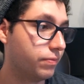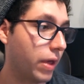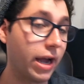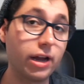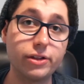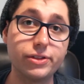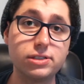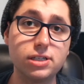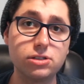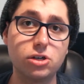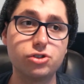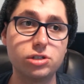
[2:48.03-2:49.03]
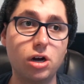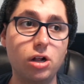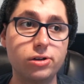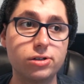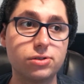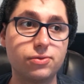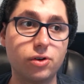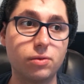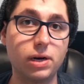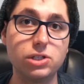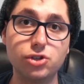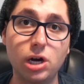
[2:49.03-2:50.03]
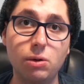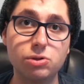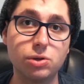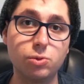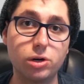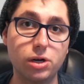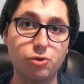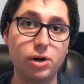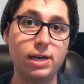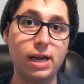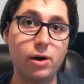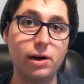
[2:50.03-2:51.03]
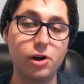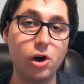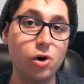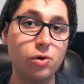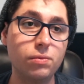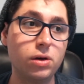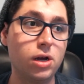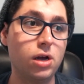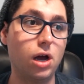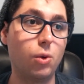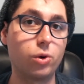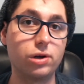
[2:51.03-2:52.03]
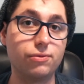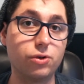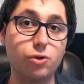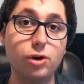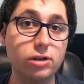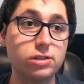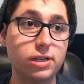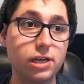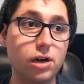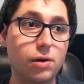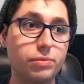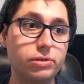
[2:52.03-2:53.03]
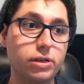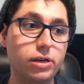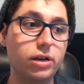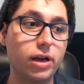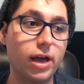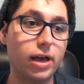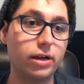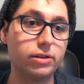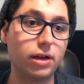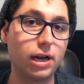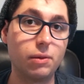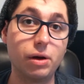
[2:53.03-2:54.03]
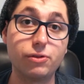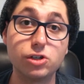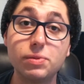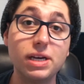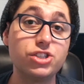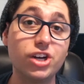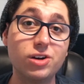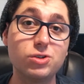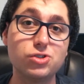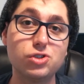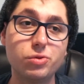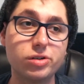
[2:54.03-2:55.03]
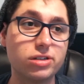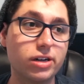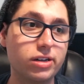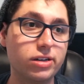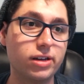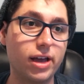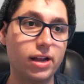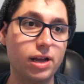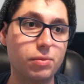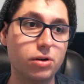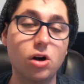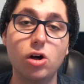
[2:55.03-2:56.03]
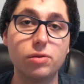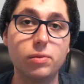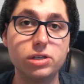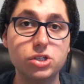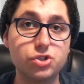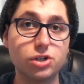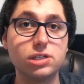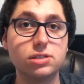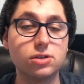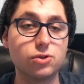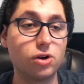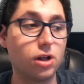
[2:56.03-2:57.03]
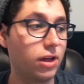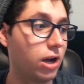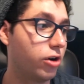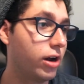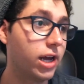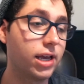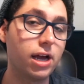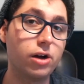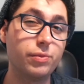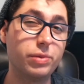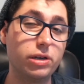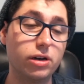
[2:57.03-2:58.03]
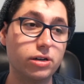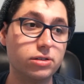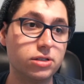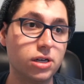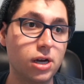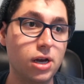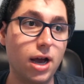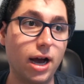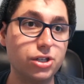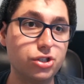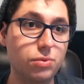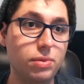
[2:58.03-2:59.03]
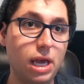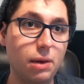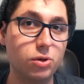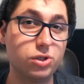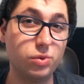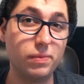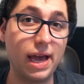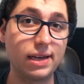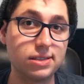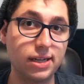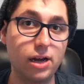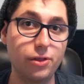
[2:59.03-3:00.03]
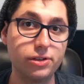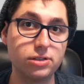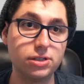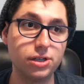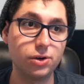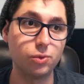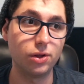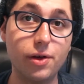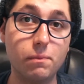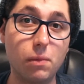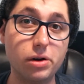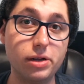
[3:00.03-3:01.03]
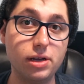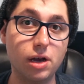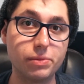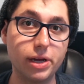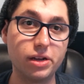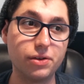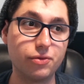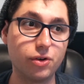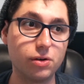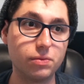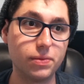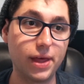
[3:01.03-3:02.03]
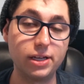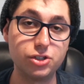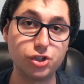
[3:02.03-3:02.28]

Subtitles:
got $600 from my job, which I'm working right now at home. I'm working for a real estate company, and I got my first paycheck, which is super exciting. And I put all the money straight into the Roth IRA account because I should be able to max it out this year with the money I'm getting from that